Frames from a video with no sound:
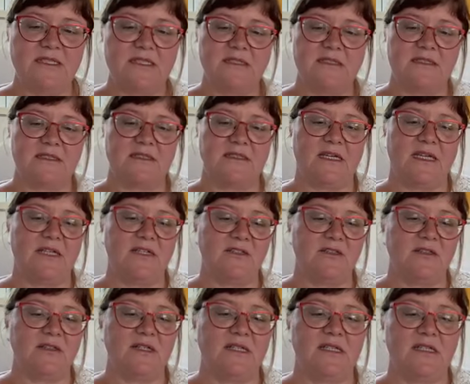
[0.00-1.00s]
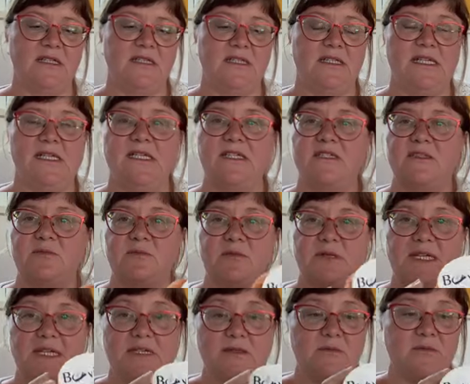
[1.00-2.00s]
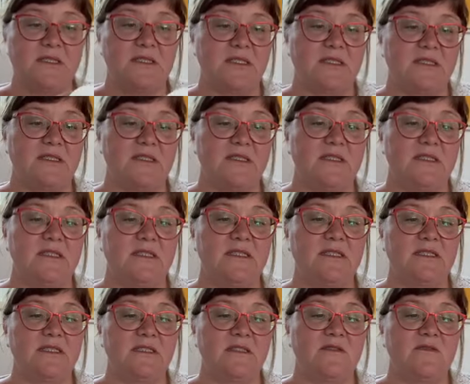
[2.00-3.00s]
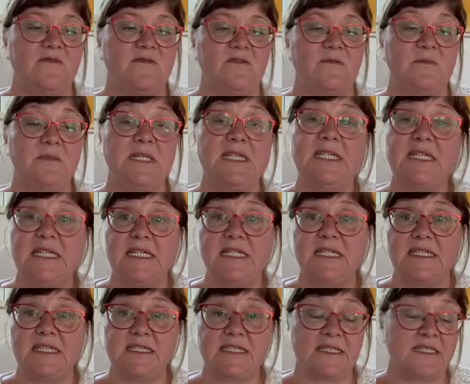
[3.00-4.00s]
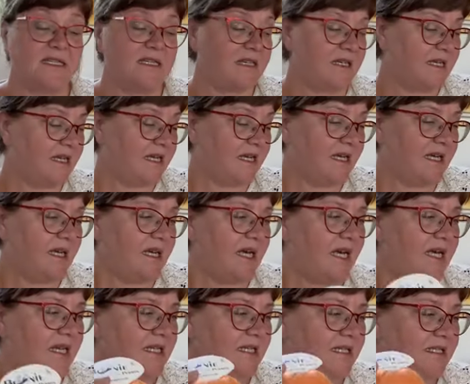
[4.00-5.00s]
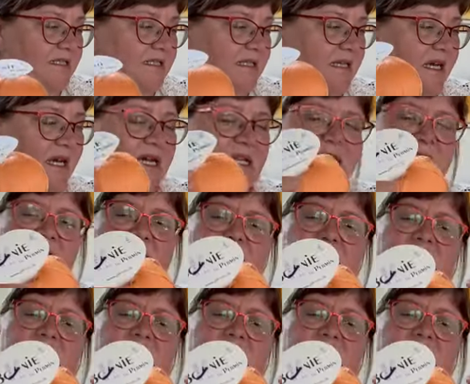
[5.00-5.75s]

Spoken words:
is actually a Danish brand which has existed for many years. And it's kind of a